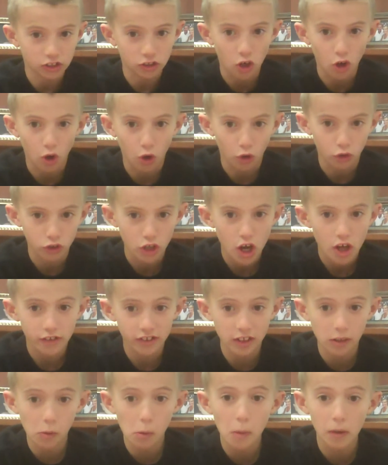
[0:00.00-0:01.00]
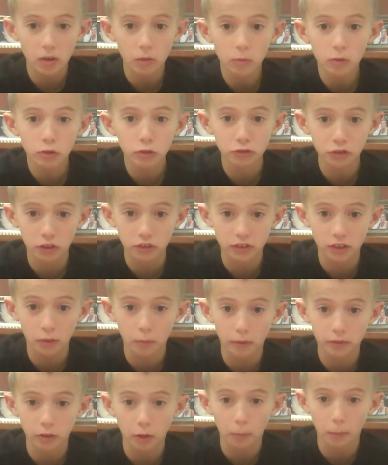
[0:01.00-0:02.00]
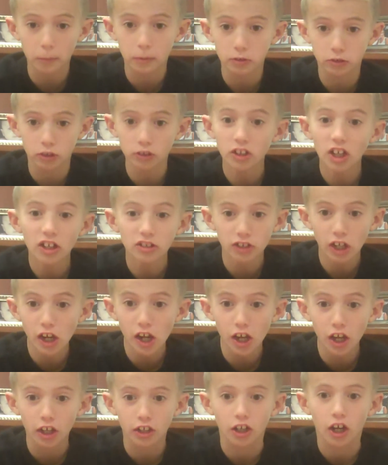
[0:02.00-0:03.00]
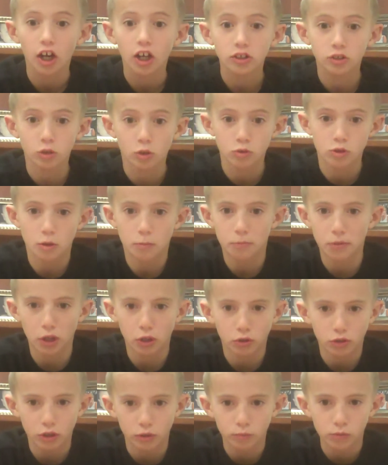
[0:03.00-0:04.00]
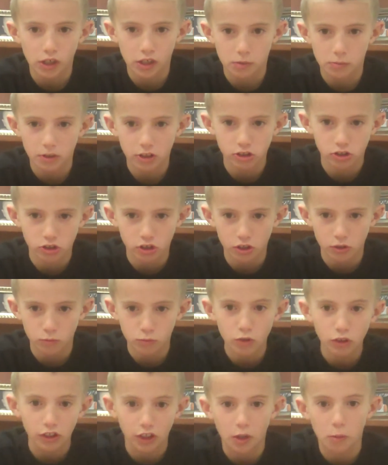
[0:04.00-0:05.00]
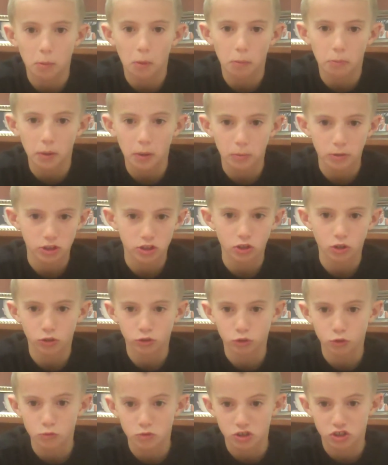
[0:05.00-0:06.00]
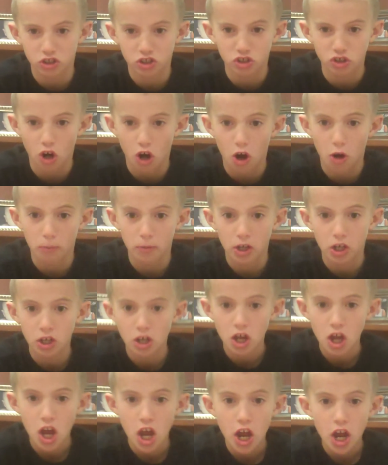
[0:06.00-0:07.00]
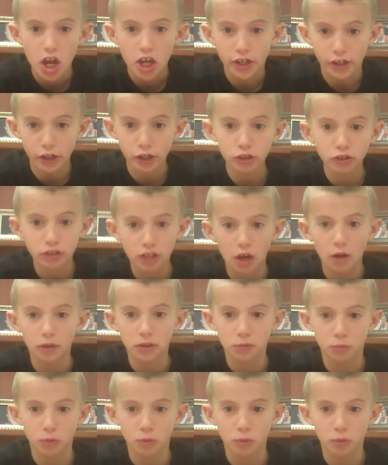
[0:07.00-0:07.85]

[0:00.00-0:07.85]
It's called the Kawakamono Total Cyber Trouble Pussy Dozen! So you better get ready because it can really help a babysitter do its job. Here's how